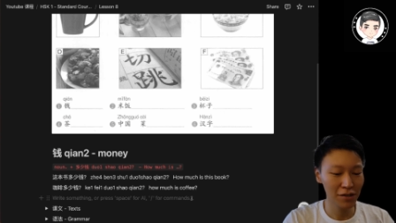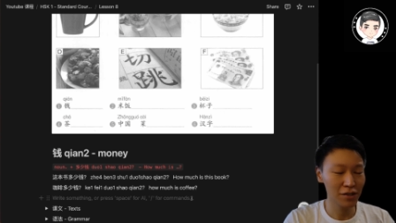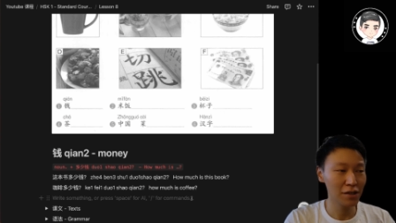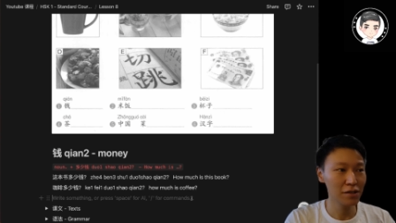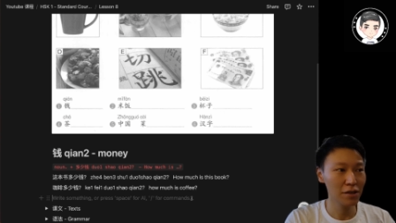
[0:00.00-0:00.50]

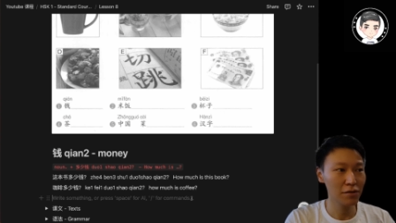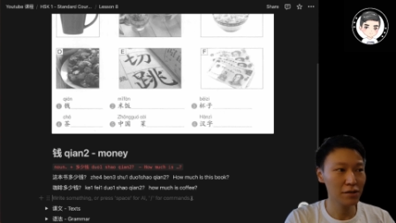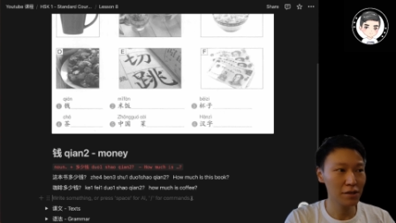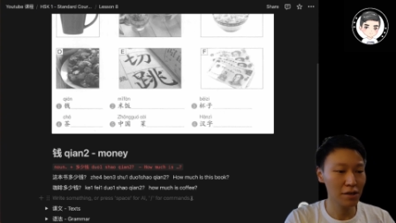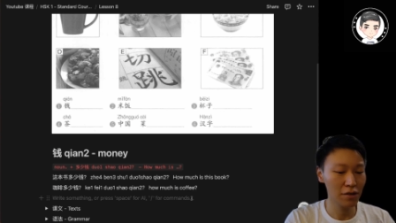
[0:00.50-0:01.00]
Chinese
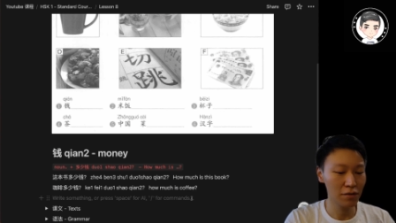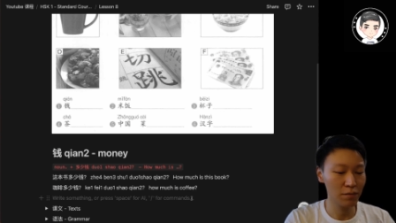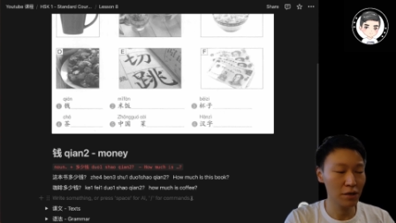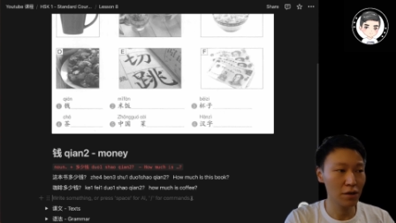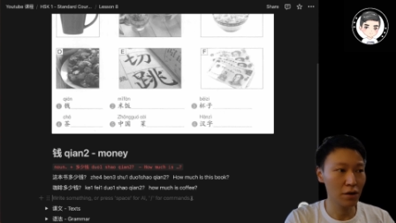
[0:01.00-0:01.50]
currency
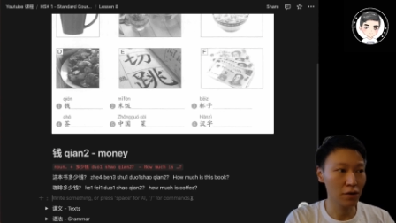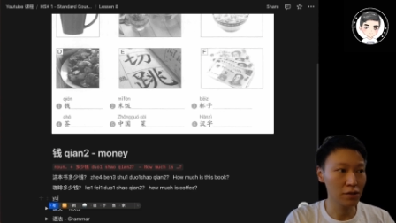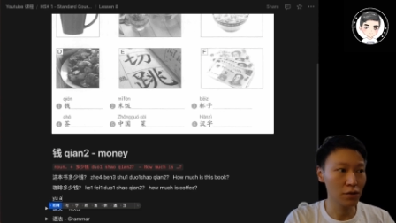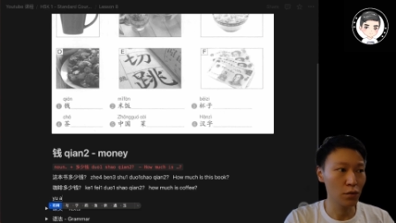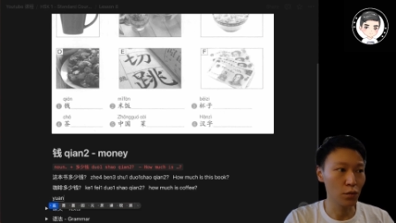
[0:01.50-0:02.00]
could be
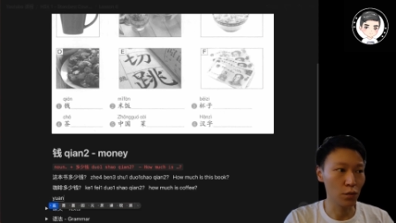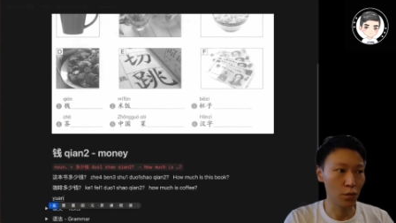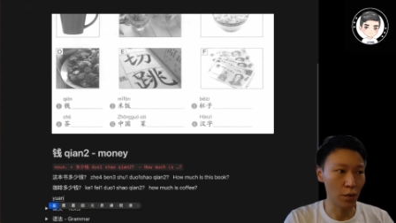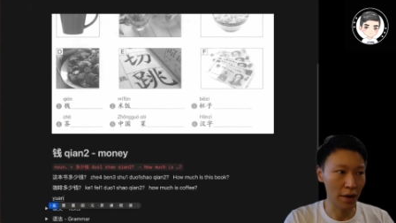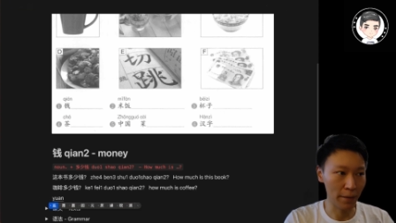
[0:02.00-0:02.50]
called
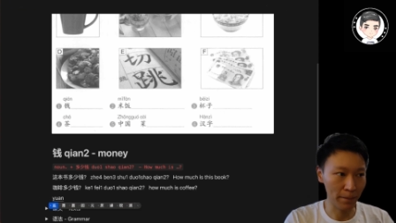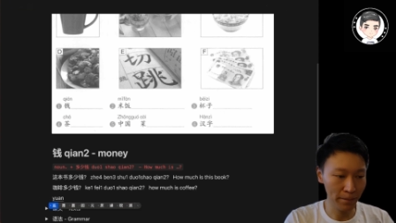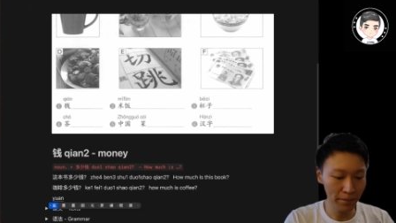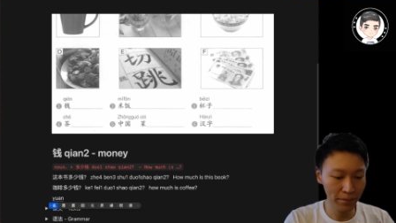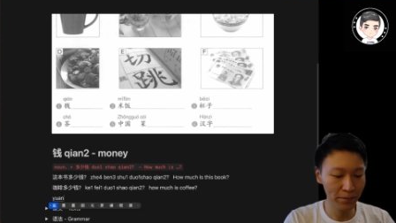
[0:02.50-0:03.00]

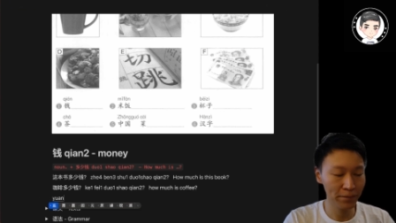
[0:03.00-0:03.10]
yuan.